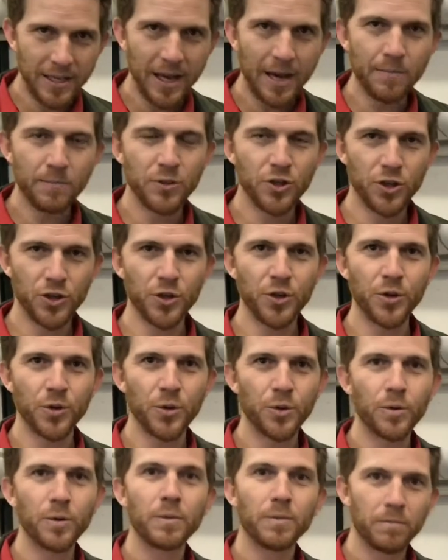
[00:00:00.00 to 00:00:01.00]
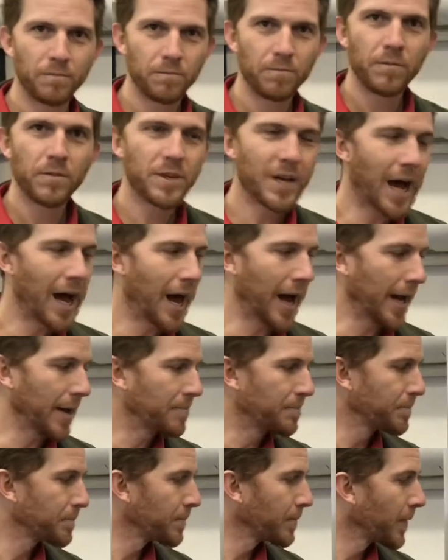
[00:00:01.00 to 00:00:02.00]
them to die.
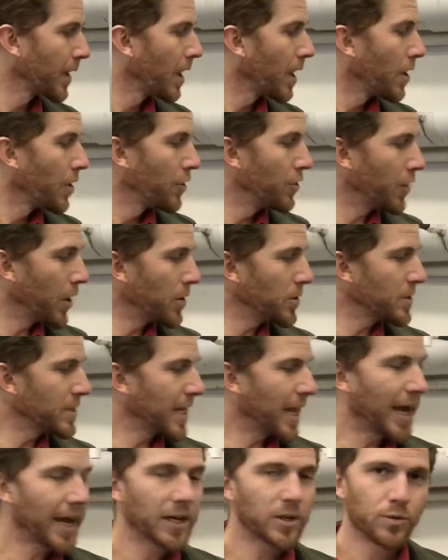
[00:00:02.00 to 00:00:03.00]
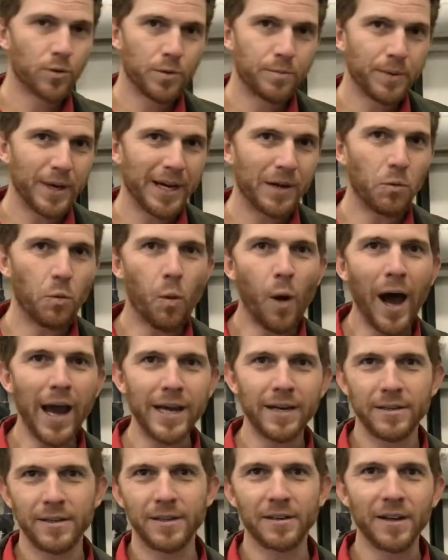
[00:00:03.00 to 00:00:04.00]
Those eggs would be
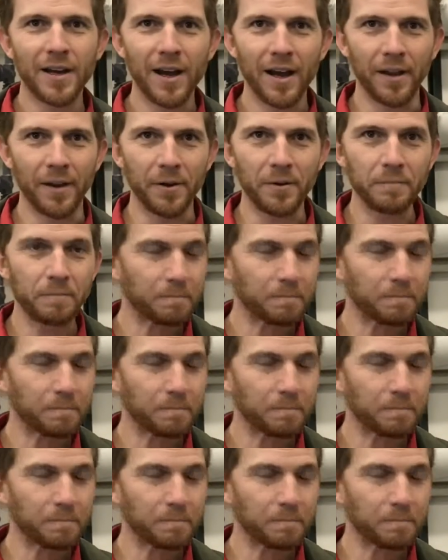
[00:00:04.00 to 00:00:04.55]
white in color.